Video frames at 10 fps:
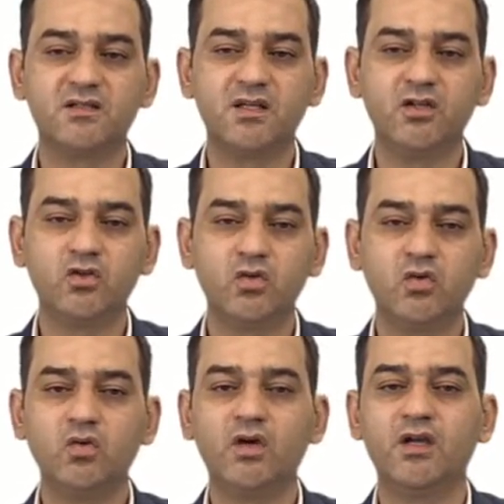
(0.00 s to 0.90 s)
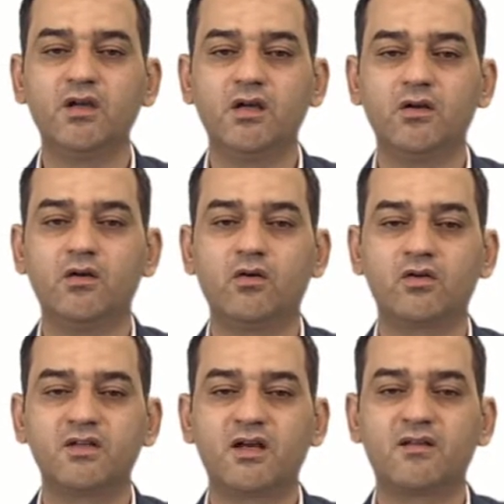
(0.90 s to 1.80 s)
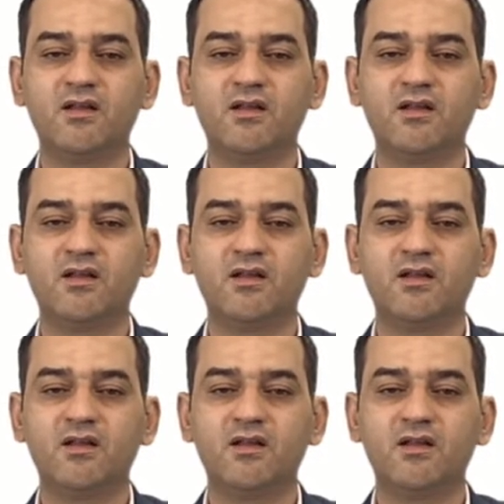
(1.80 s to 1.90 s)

T2 in order,